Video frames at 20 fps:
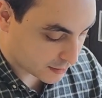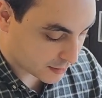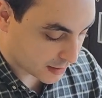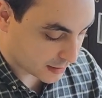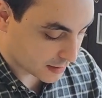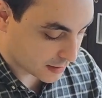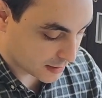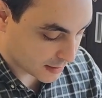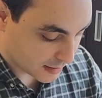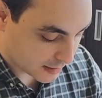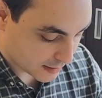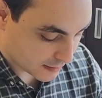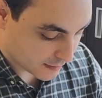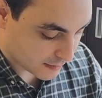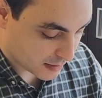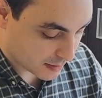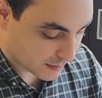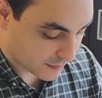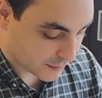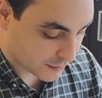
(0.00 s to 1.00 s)
You can click
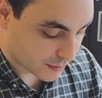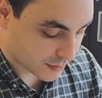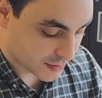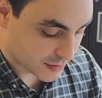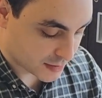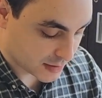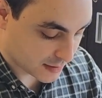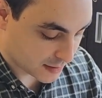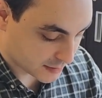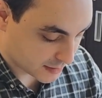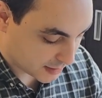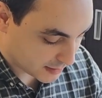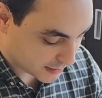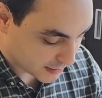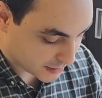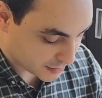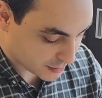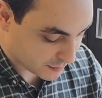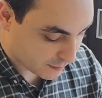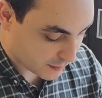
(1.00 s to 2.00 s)
on them if you want to see the
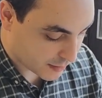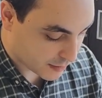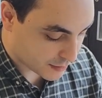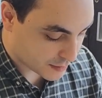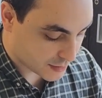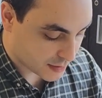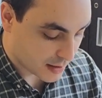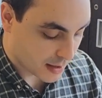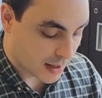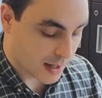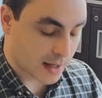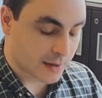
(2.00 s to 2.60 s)
details of those,